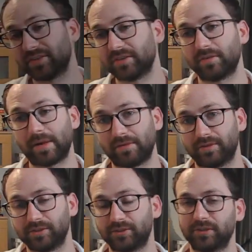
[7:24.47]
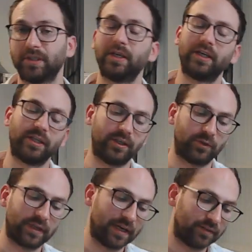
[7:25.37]
the methods, you could
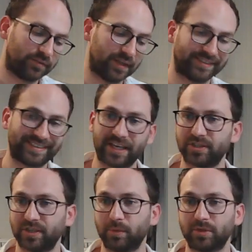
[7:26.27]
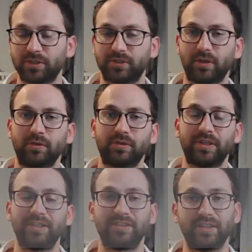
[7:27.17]
have a section which is called
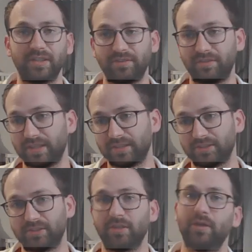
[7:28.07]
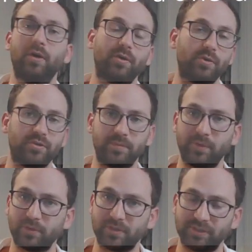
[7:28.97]
significance or
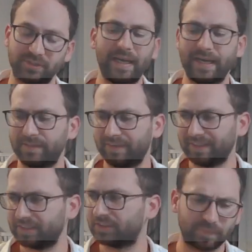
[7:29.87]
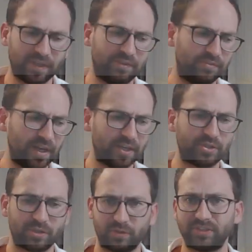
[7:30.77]
contributions. And that is a fairly
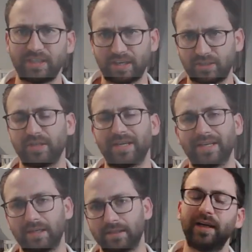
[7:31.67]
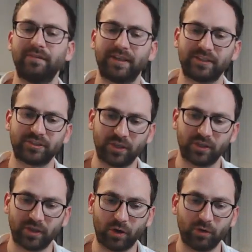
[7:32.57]
short section again, that is
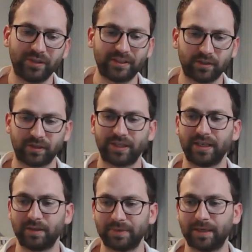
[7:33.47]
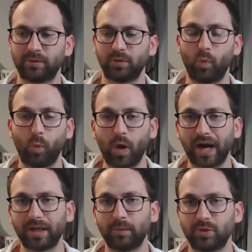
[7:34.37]
only talking about why
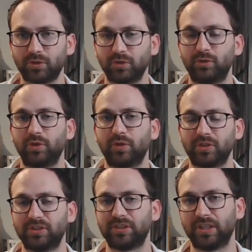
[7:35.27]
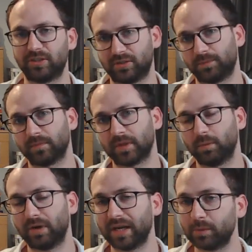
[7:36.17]
we should do your research,
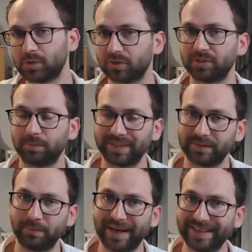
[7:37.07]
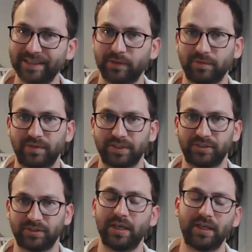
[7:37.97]
why we should spend money on this.
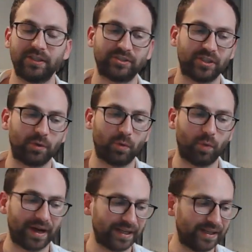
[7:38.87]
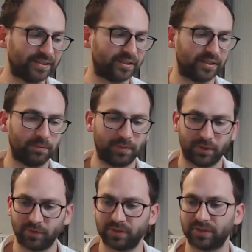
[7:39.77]
So why is it
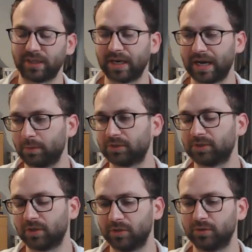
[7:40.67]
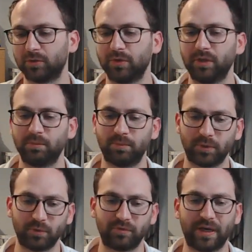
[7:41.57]
important and how it's going to improve
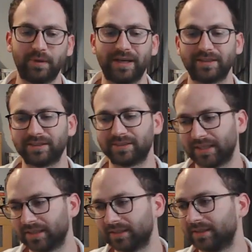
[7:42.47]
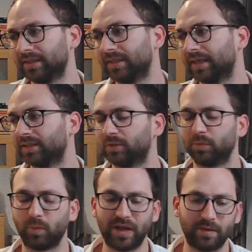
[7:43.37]
our understanding and
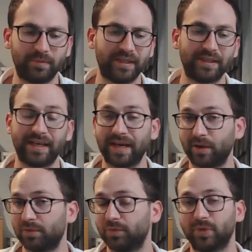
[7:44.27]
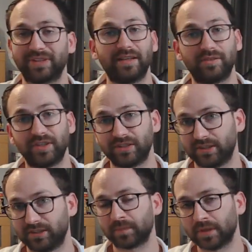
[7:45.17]
well-being, health, whatever it
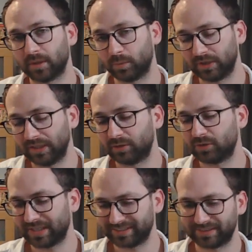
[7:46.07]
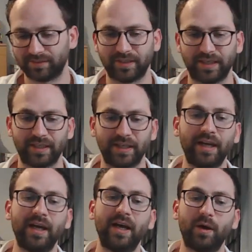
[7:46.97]
is. We need to justify
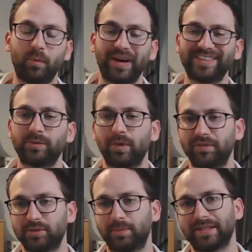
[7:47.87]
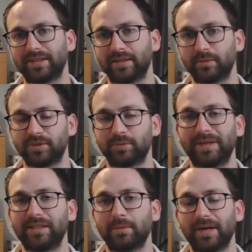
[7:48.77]
why it's worth
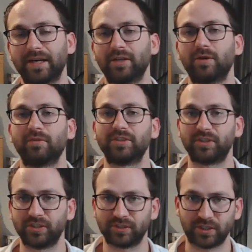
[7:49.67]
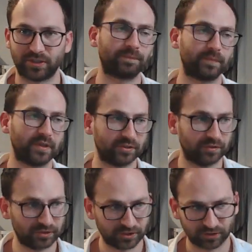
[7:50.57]
spending money on this research. So this
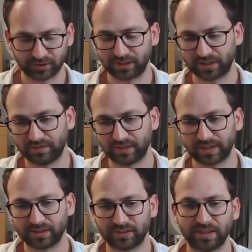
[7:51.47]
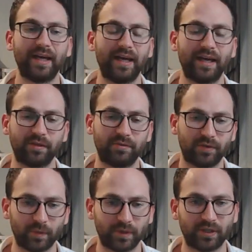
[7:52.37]
is your significance, and following your